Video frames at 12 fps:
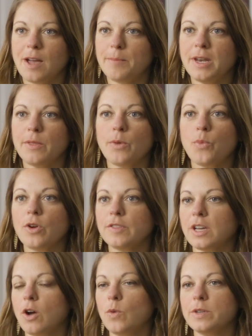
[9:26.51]
I mean, the word
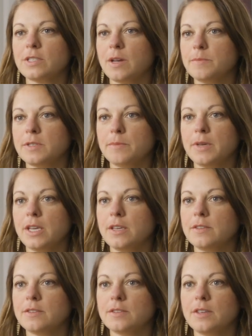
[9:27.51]
that always comes to me
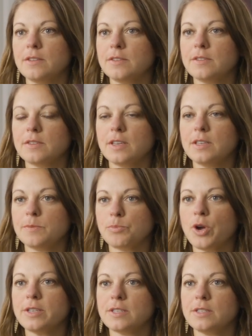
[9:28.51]
is
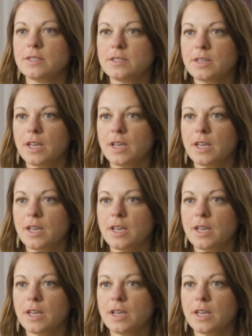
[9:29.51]
presence,